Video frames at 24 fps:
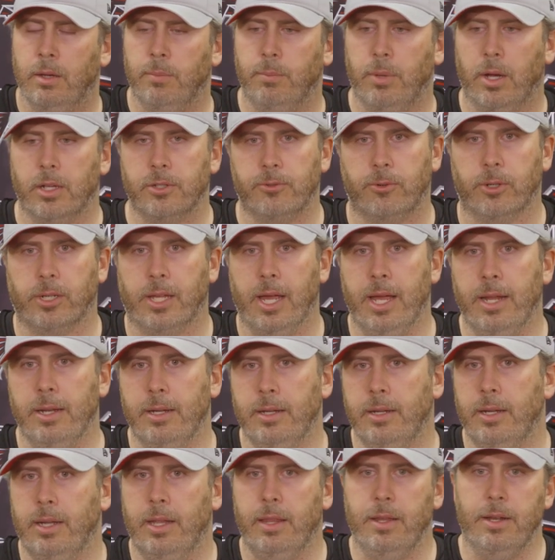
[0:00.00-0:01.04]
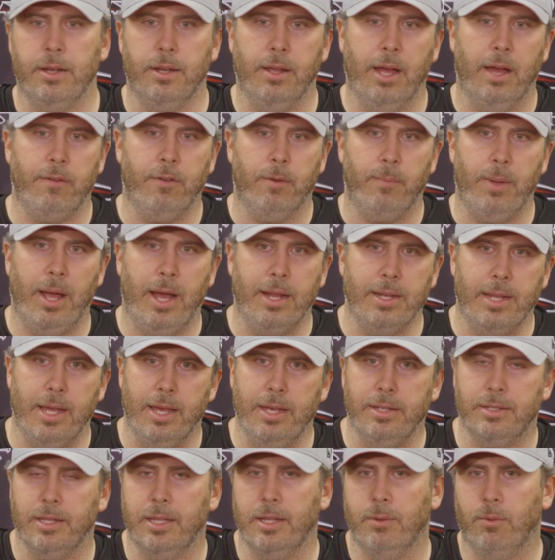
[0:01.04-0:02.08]
boss for Canton, and then you have your bad
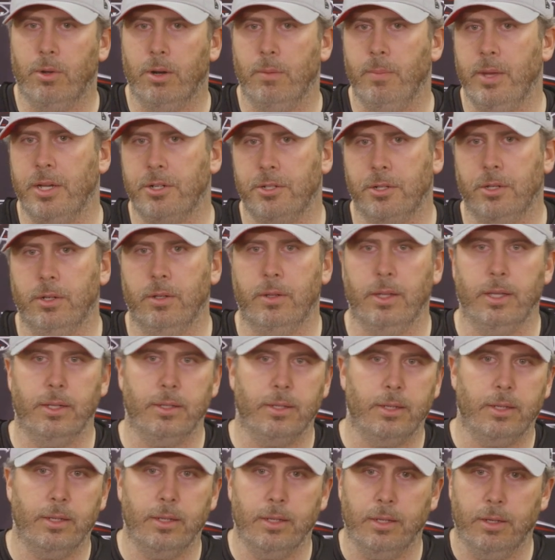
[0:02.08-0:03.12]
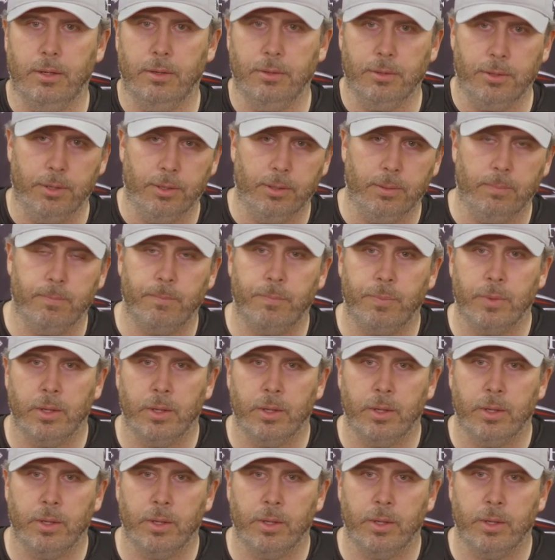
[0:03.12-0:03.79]
days, and they want to make sure that you know you're